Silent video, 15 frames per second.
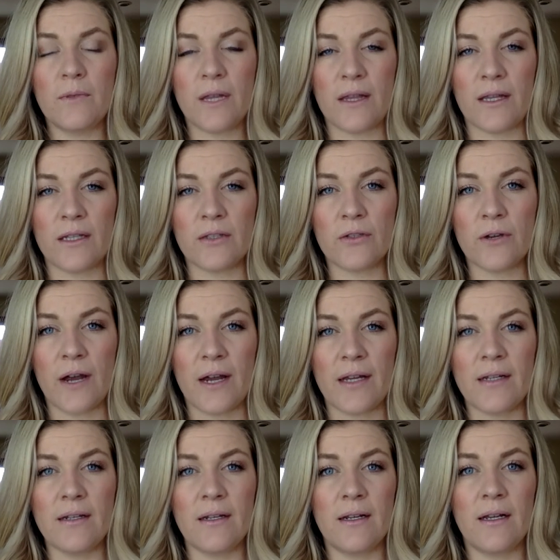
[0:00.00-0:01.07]
and then
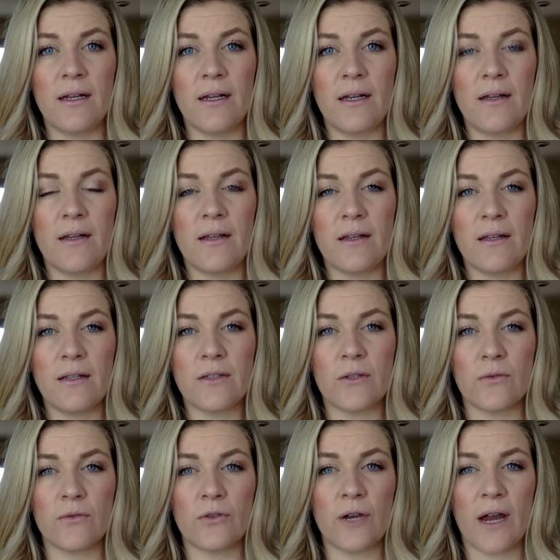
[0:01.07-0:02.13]
try,
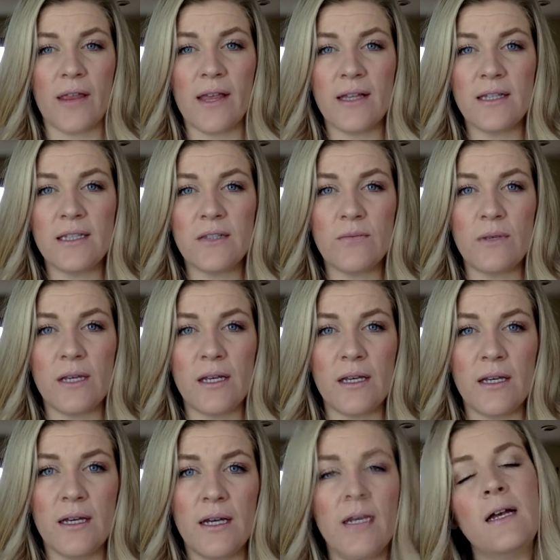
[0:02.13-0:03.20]
so try that this
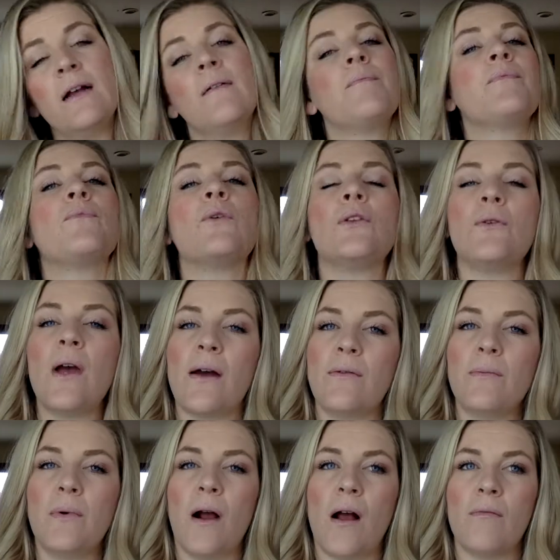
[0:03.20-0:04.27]
week. When you have
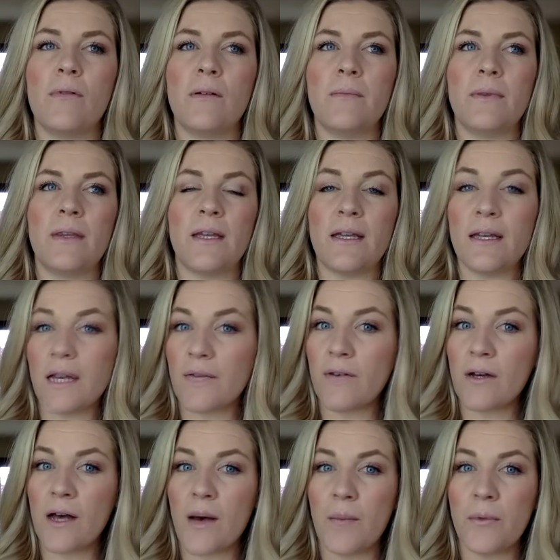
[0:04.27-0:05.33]
a problem, thinking of a
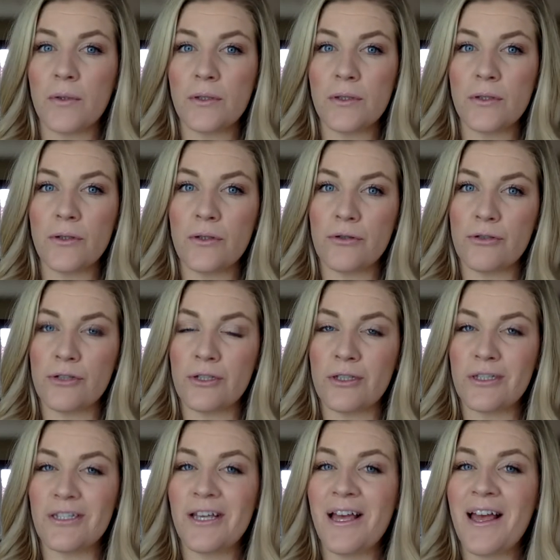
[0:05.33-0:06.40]
couple
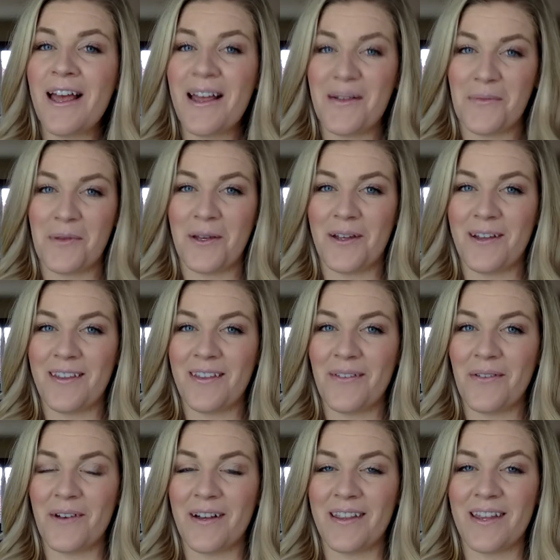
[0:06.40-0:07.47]
solutions and picking the
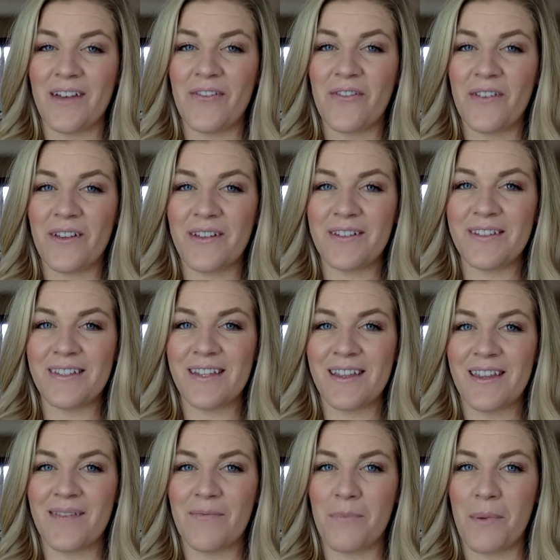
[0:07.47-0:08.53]
one that feels
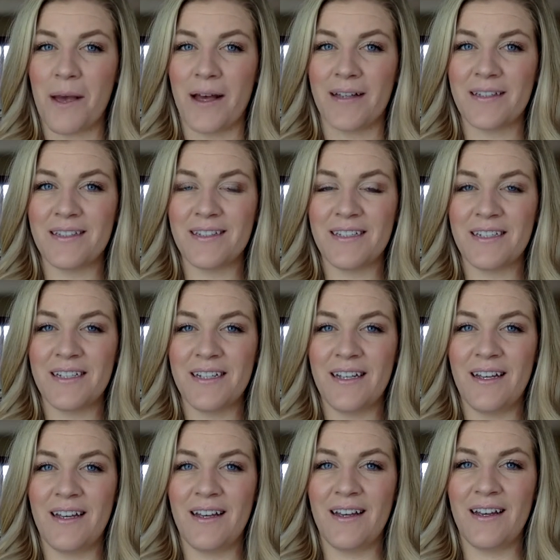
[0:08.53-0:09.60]
the best.
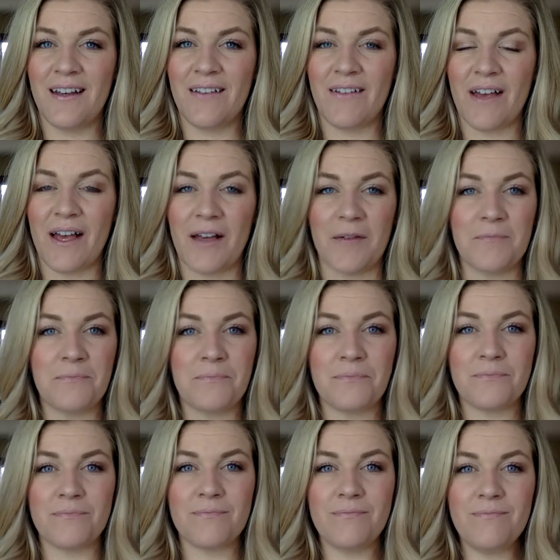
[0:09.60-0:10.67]
Okay.
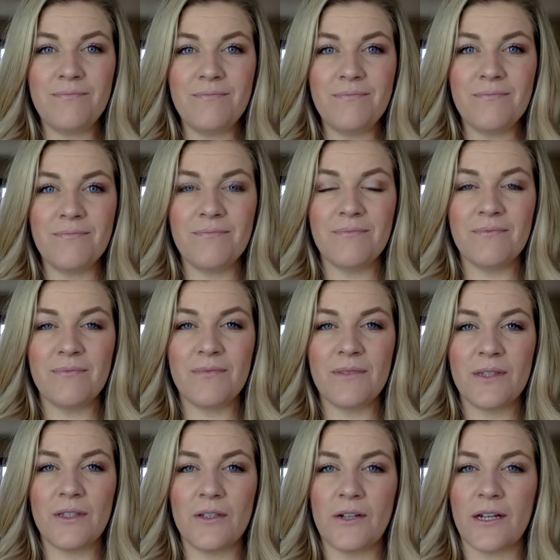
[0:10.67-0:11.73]

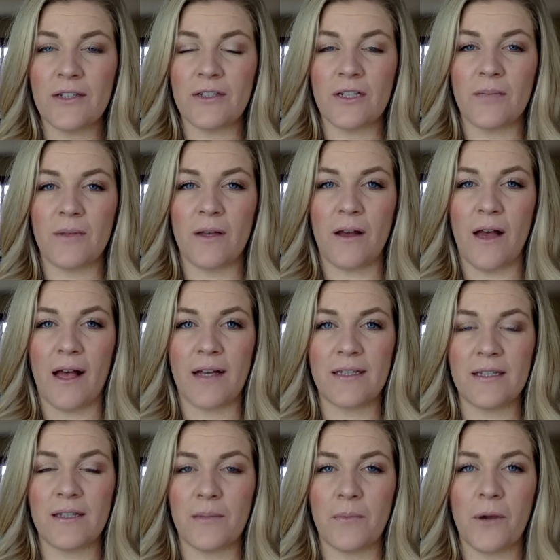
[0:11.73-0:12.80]
You guys are going to be
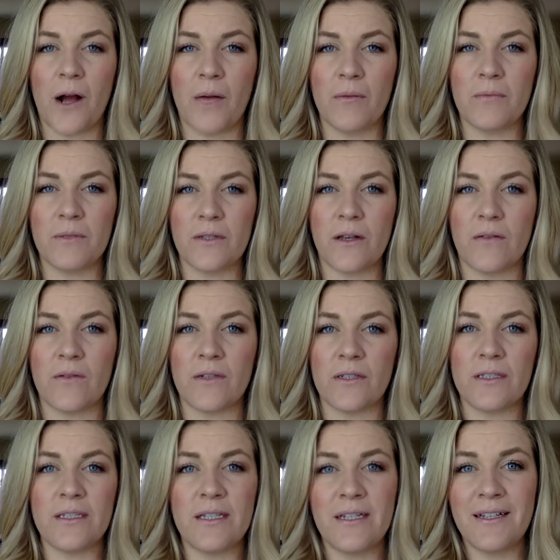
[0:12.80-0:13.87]
excellent problem
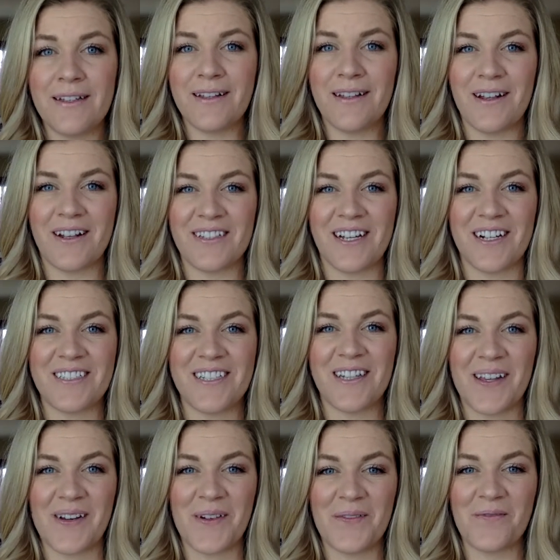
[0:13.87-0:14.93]
solvers. I'll talk to you
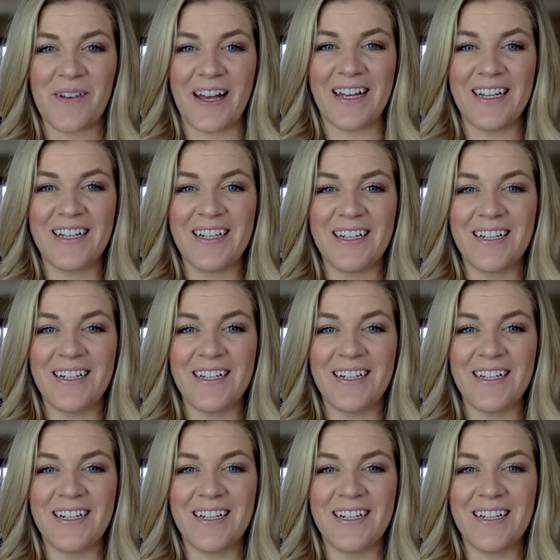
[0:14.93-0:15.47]
later. Bye.